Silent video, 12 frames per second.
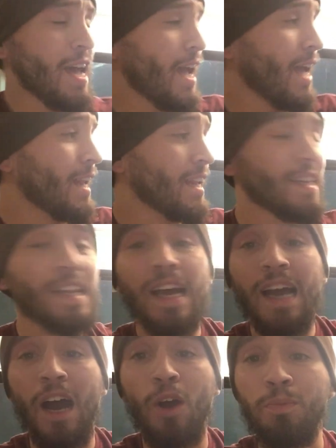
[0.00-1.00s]
And
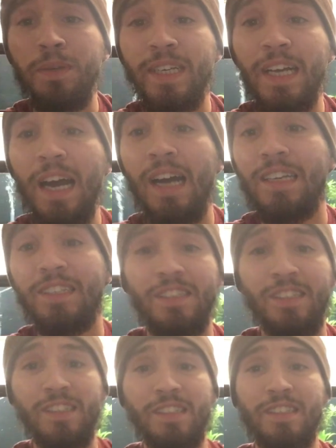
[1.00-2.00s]
I hope you
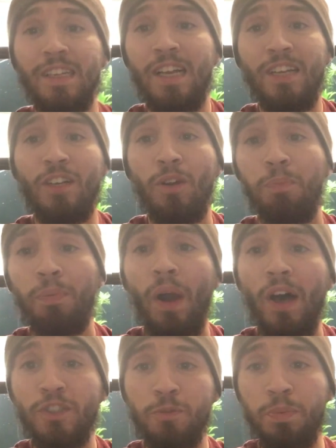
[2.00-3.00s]
guys just, you know,
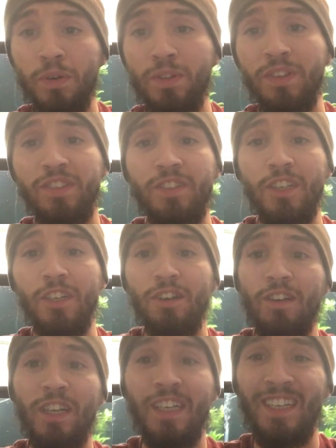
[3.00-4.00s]
prosper this
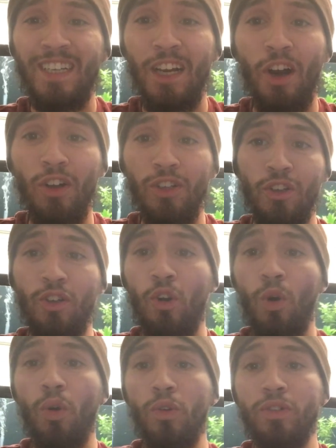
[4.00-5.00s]
year and get all your
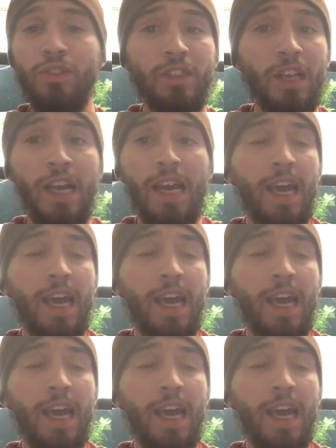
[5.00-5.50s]
goals.